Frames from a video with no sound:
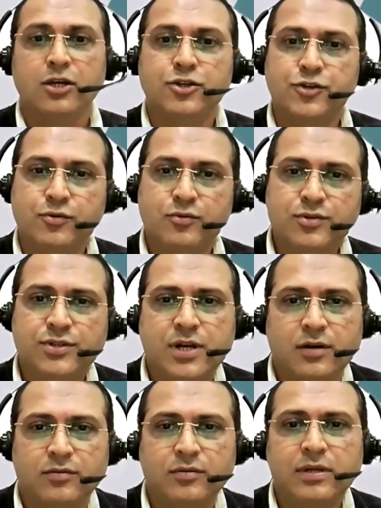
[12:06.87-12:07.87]
shows
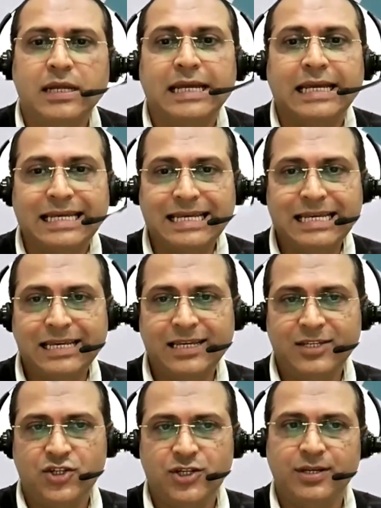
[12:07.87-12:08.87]
down
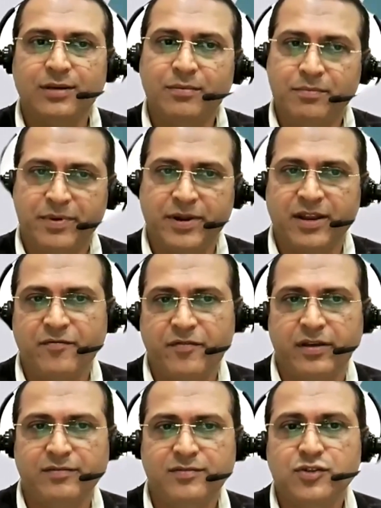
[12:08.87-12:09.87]
EEG brain
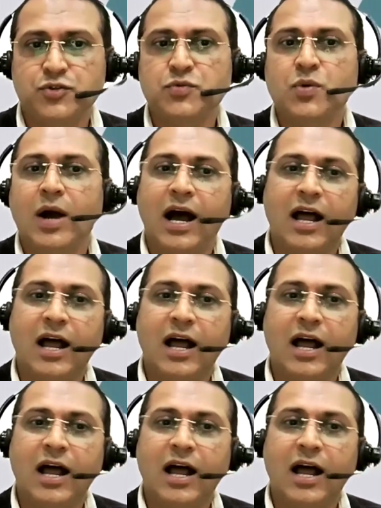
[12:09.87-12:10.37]
waves to